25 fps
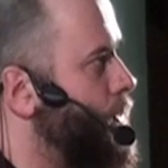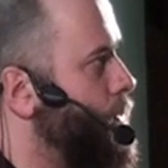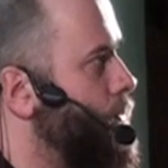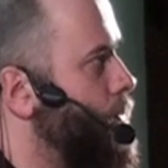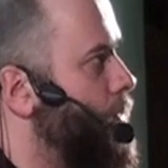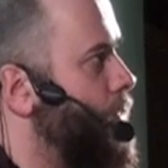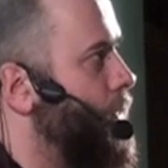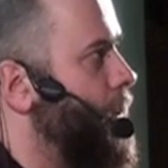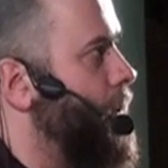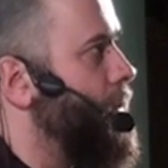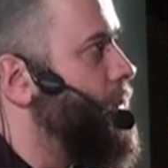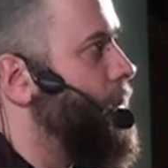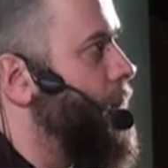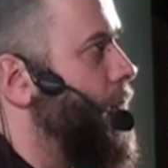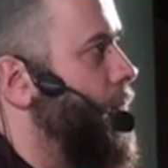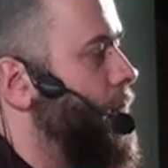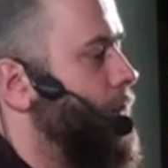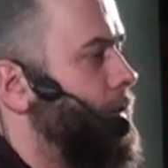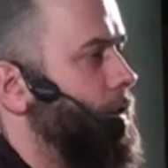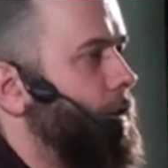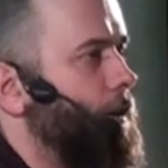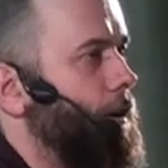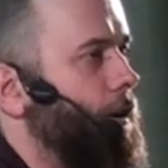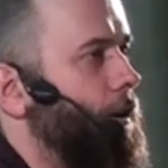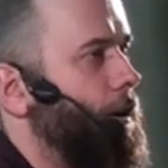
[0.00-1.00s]
We do things like
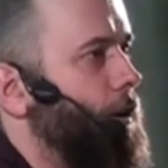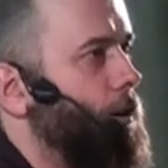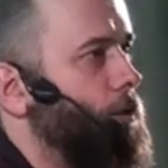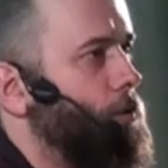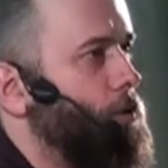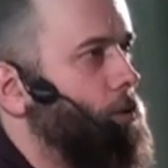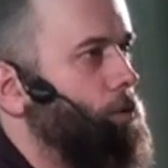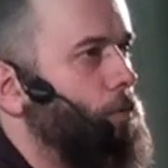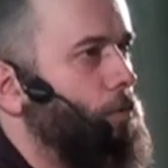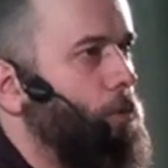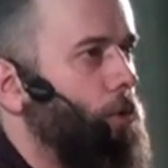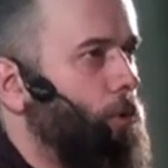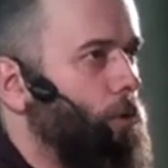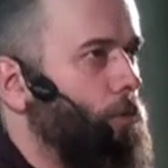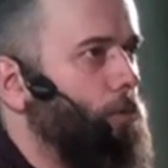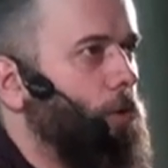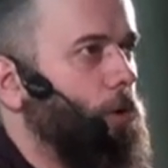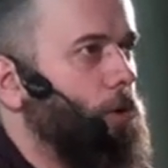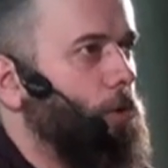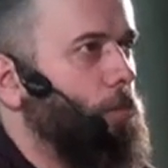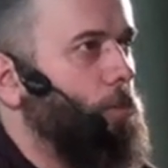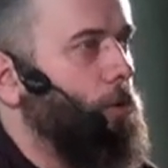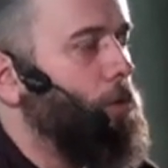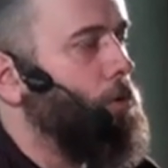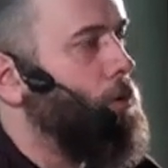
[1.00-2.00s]
uh, support
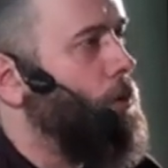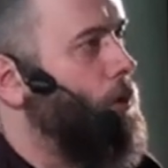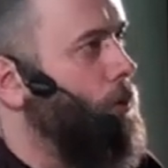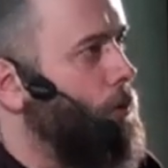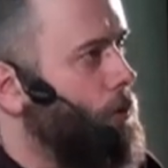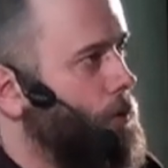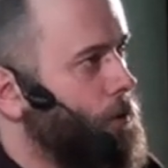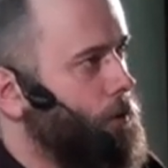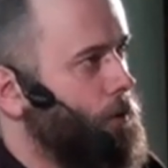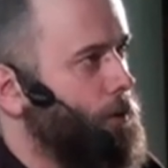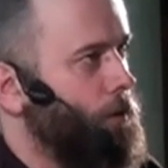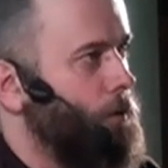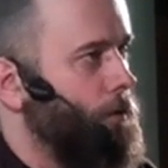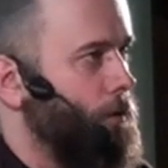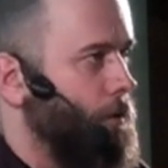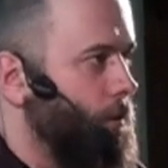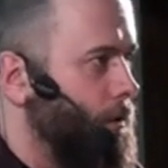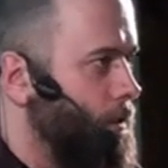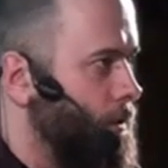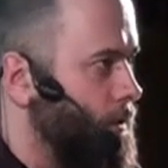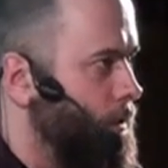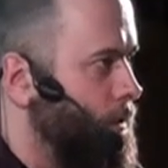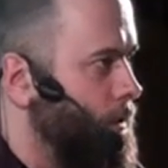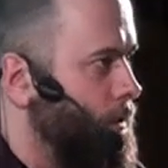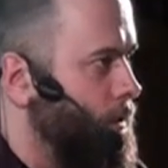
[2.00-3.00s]
multiple cores,
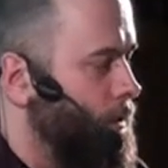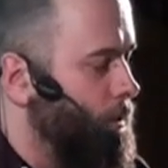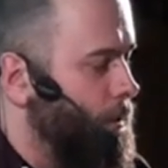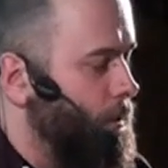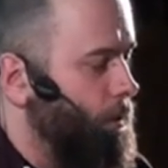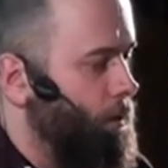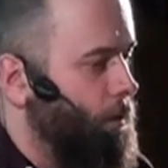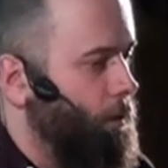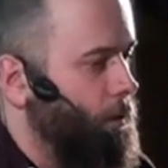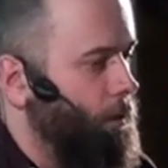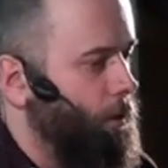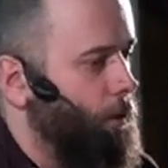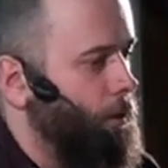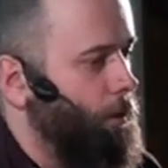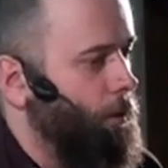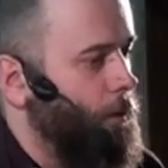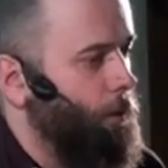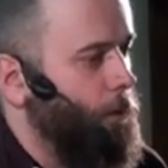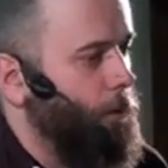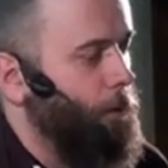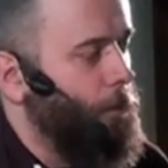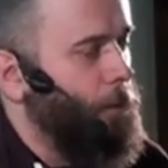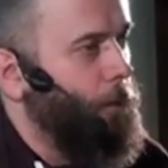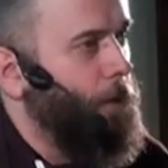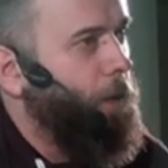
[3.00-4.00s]
uh,